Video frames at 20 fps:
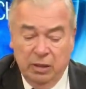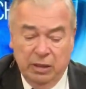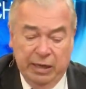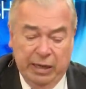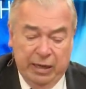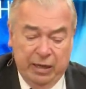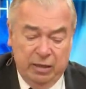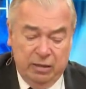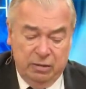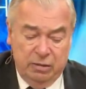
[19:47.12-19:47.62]

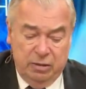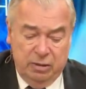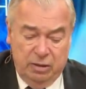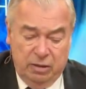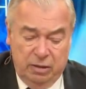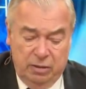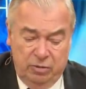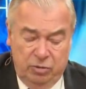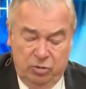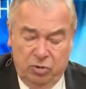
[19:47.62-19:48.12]
And,
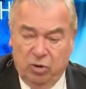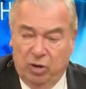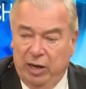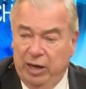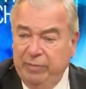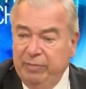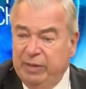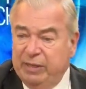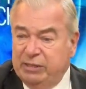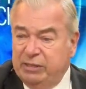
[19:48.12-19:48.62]
you know,
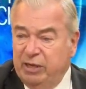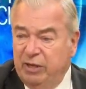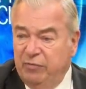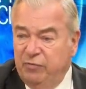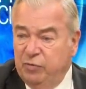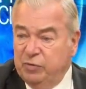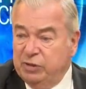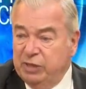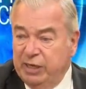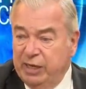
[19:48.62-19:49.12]
I
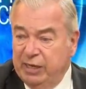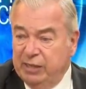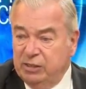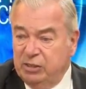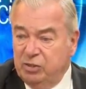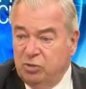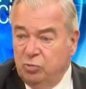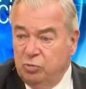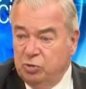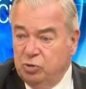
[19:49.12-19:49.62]
myself was
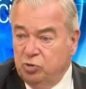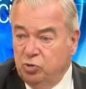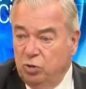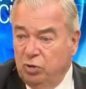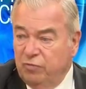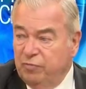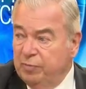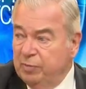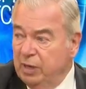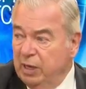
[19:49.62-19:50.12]
against the
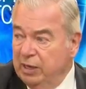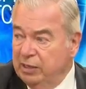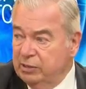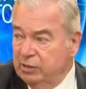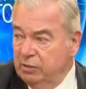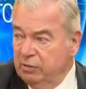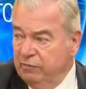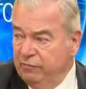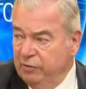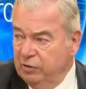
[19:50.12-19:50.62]
withdrawal from Gaza
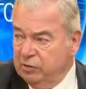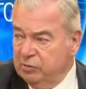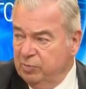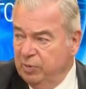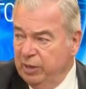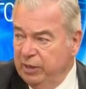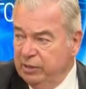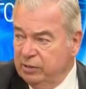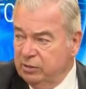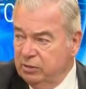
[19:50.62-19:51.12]
in the first
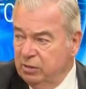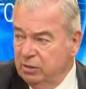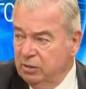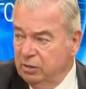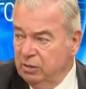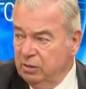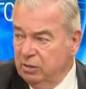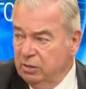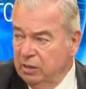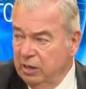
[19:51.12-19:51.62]
place.
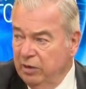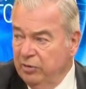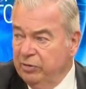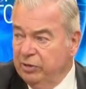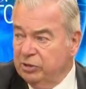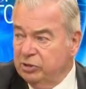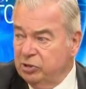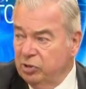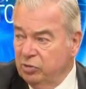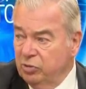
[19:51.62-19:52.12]
Mm-hmm.
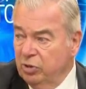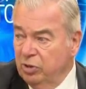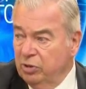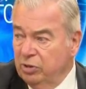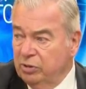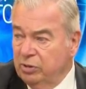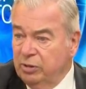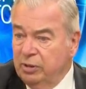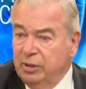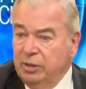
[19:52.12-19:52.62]
Ariel
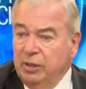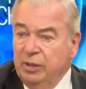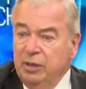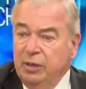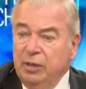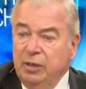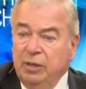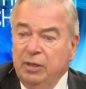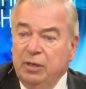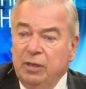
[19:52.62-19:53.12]
Sharon
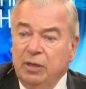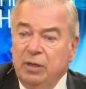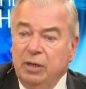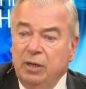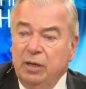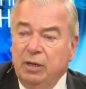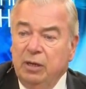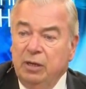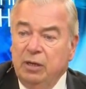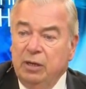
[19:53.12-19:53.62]

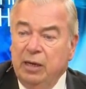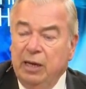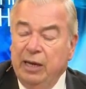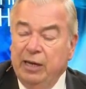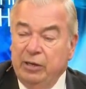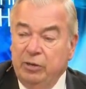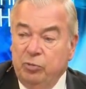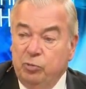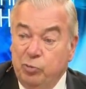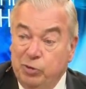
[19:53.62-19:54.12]
uh,
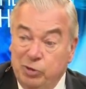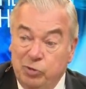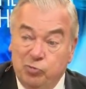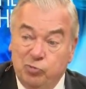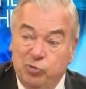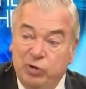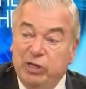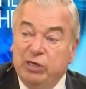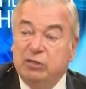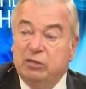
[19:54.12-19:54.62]
had a real
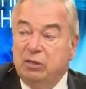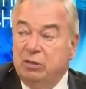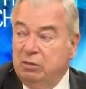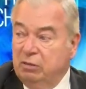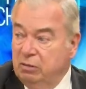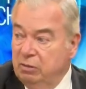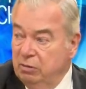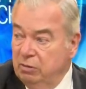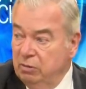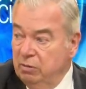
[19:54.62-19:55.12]
reason
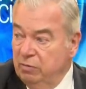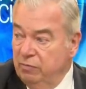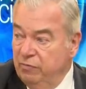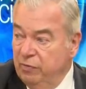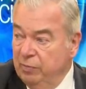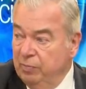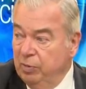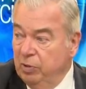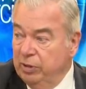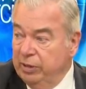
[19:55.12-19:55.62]

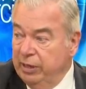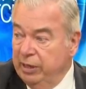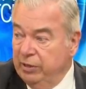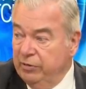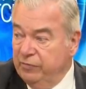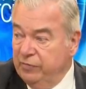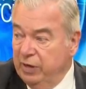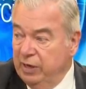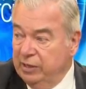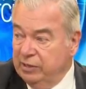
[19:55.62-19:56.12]
for pulling out
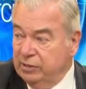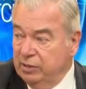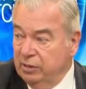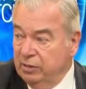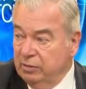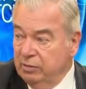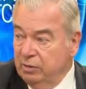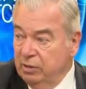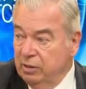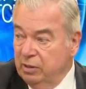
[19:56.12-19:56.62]
of Gaza.
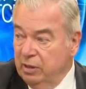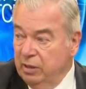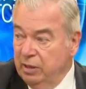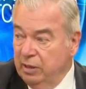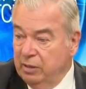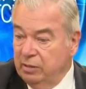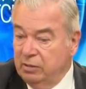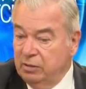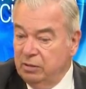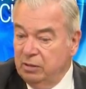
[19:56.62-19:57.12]

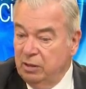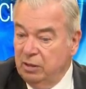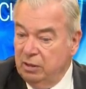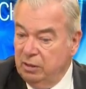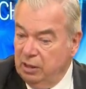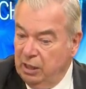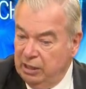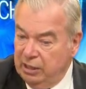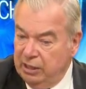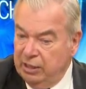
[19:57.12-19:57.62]
And
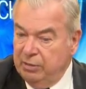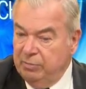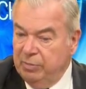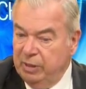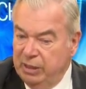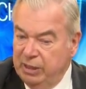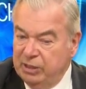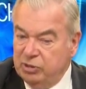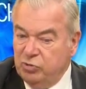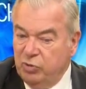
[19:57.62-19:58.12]
uh, I think
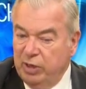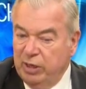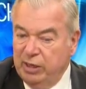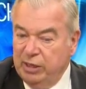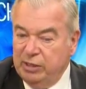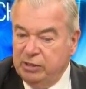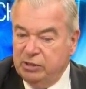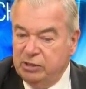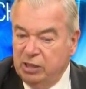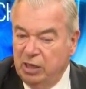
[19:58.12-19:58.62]
many
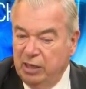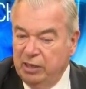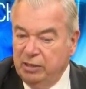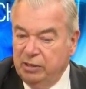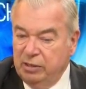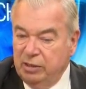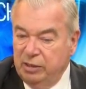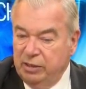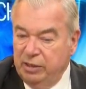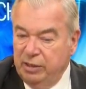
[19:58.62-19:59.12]
Israelis
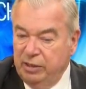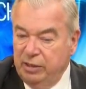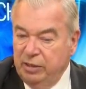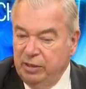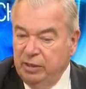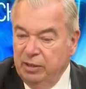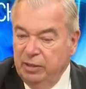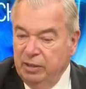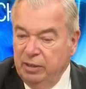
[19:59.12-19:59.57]
silently